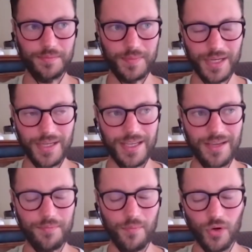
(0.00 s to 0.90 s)
But
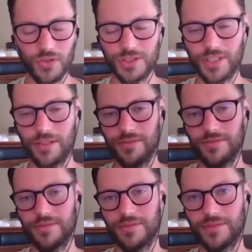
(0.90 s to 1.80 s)
more
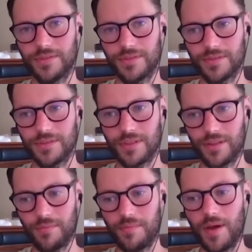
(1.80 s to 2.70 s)
so
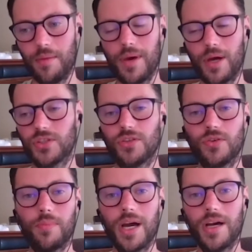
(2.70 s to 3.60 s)
the
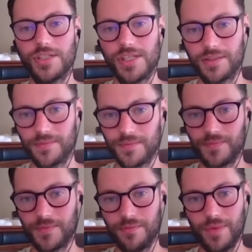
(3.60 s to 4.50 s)
emotional purging,
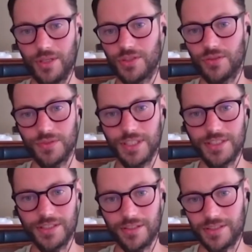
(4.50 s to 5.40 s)
the emotional
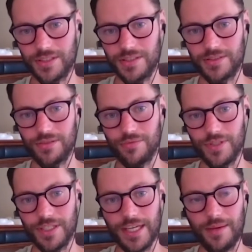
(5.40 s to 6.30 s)
detox that
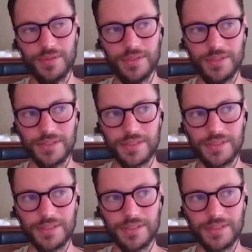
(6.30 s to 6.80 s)
really happened.